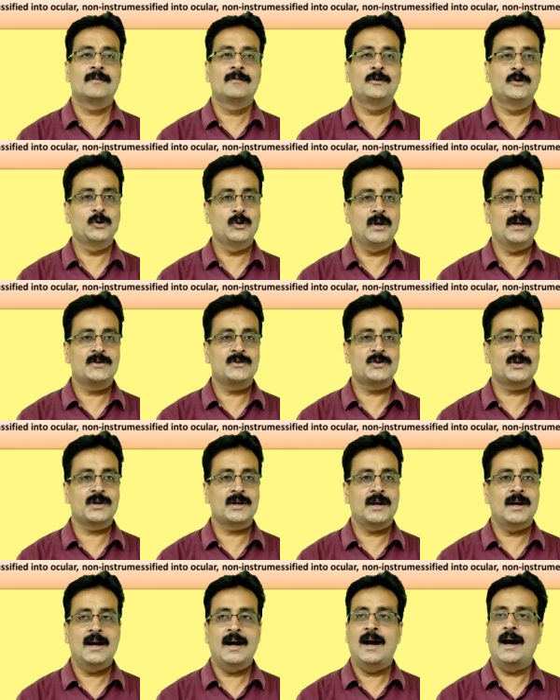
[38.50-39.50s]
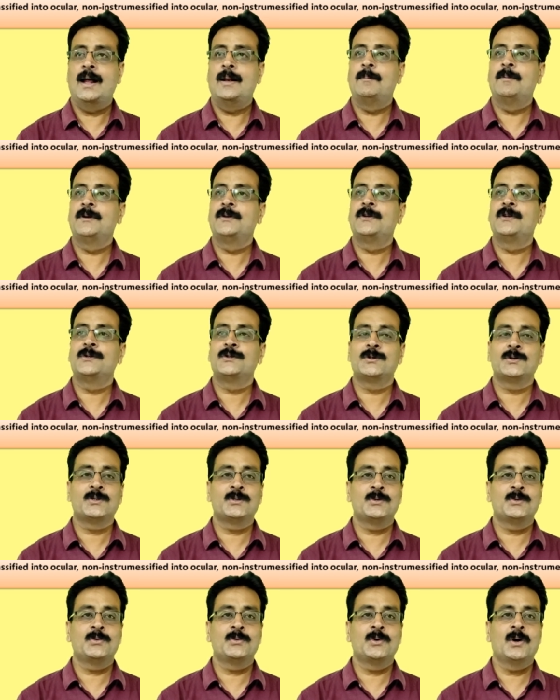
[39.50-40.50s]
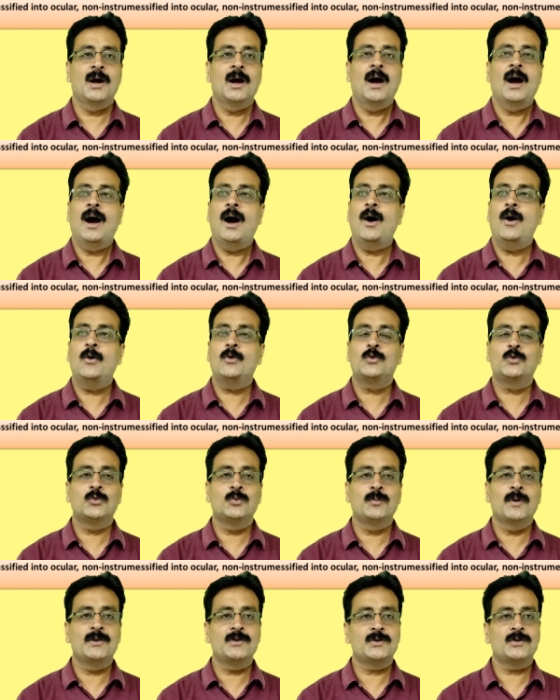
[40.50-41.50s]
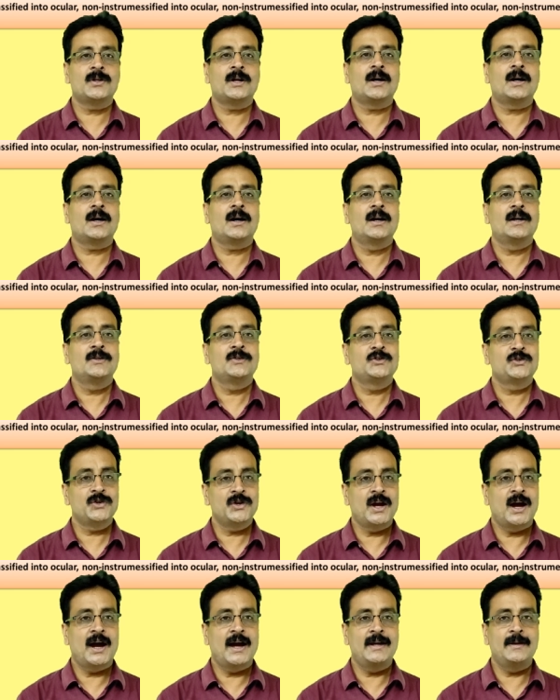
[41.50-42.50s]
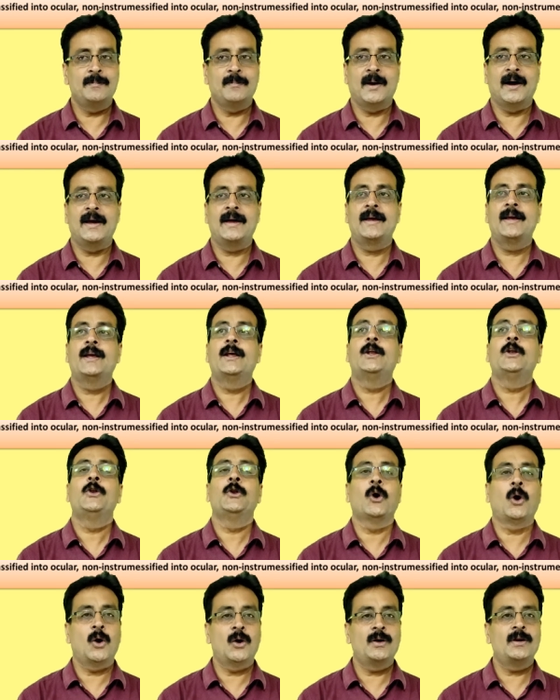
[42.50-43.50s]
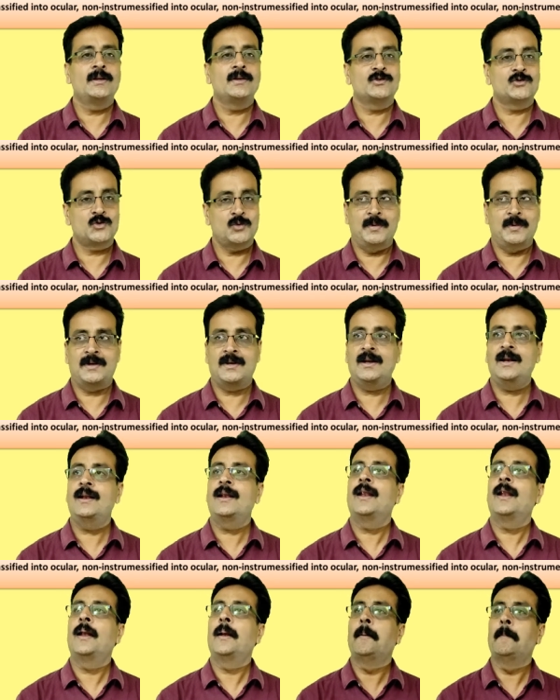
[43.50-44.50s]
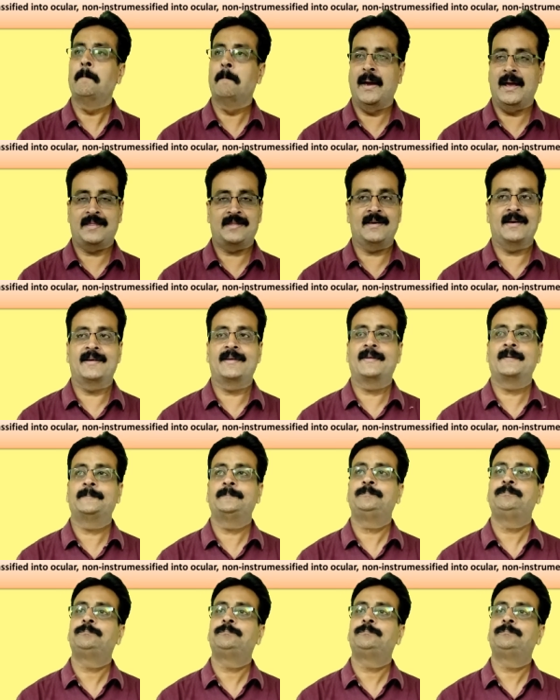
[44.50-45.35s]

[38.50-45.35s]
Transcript: video lecture, I'll be teaching you how to measure the tree height by non-instrumental method.